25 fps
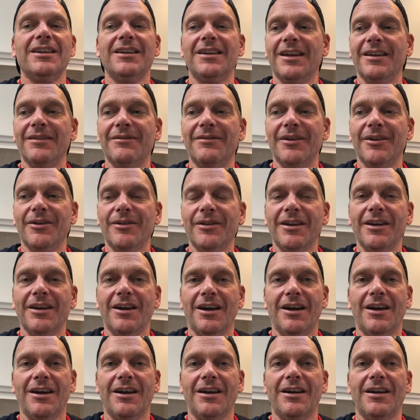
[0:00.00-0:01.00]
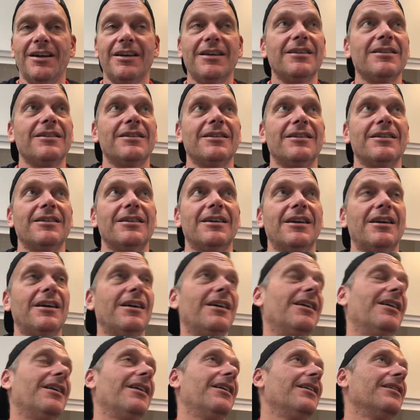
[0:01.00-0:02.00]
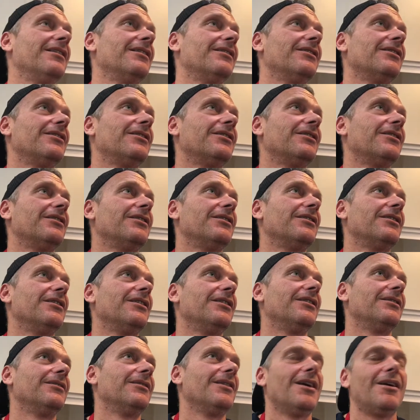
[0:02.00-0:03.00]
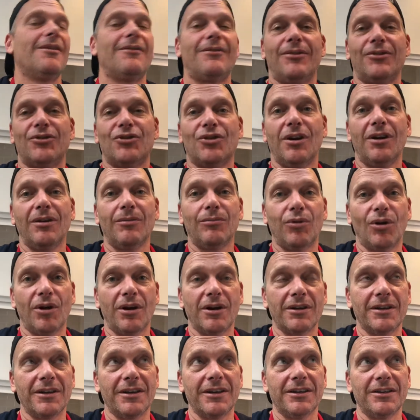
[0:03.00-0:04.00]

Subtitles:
a very high, for charred broccoli,